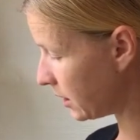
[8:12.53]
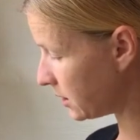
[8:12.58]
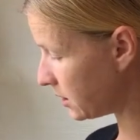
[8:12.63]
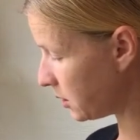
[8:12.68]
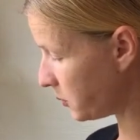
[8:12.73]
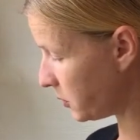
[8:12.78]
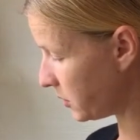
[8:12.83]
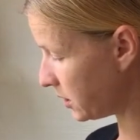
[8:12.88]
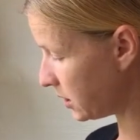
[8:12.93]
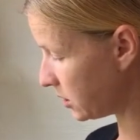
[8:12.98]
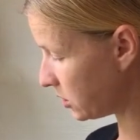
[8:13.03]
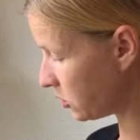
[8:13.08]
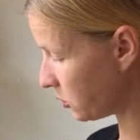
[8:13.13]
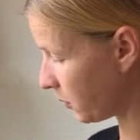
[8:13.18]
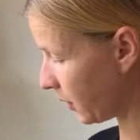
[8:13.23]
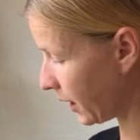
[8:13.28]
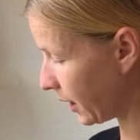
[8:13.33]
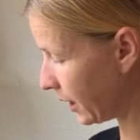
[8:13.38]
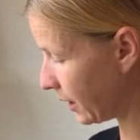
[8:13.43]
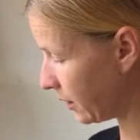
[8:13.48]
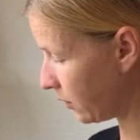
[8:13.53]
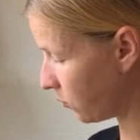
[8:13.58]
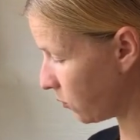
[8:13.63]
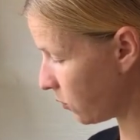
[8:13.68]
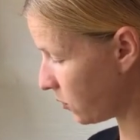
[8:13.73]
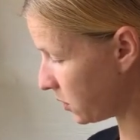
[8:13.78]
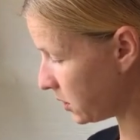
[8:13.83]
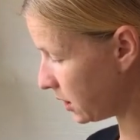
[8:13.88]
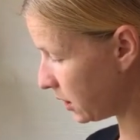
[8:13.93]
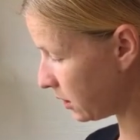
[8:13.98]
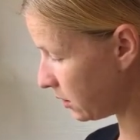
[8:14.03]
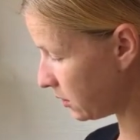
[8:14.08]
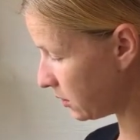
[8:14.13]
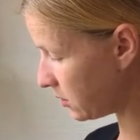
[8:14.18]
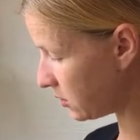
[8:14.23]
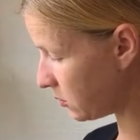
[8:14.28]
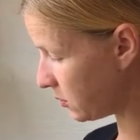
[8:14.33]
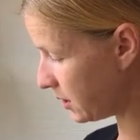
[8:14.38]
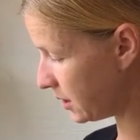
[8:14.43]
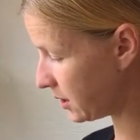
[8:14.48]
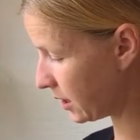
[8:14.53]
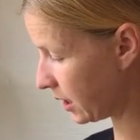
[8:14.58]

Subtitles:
dip it into my clean water, squeeze